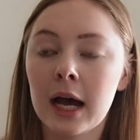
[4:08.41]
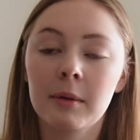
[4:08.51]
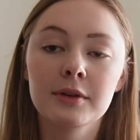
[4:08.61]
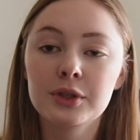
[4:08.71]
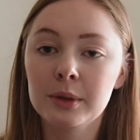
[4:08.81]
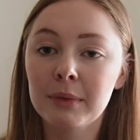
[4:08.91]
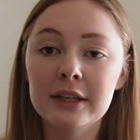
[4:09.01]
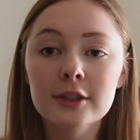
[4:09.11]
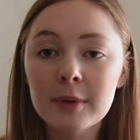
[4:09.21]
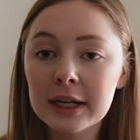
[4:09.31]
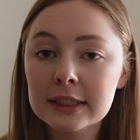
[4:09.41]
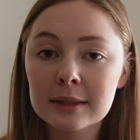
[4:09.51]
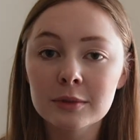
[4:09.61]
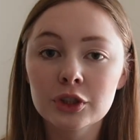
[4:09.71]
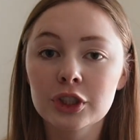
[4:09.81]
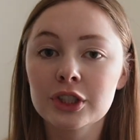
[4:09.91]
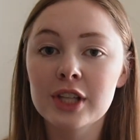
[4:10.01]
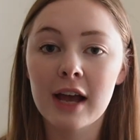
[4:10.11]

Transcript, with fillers: um, I was doing basal body temperatures